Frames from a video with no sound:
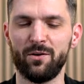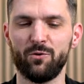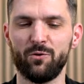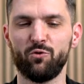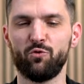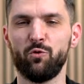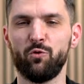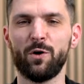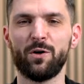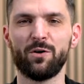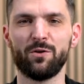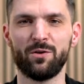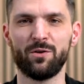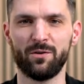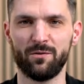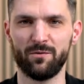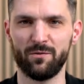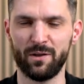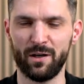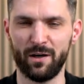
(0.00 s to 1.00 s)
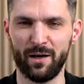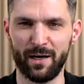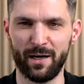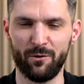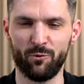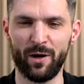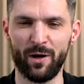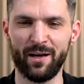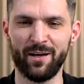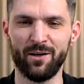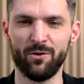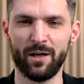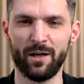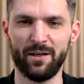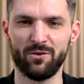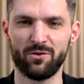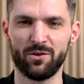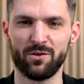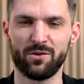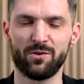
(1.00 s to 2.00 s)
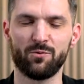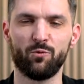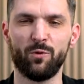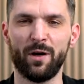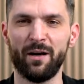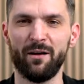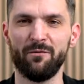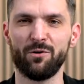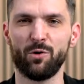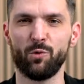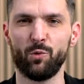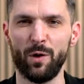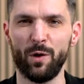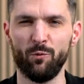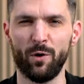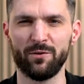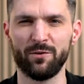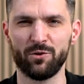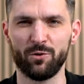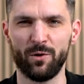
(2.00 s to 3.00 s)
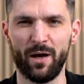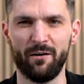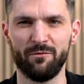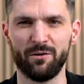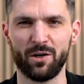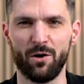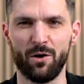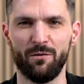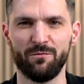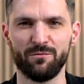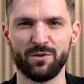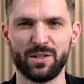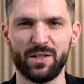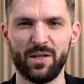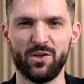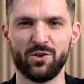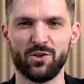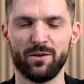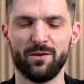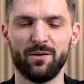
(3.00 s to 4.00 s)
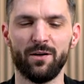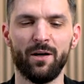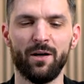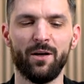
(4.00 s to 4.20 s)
toward the regulators whenever we want to have a conversation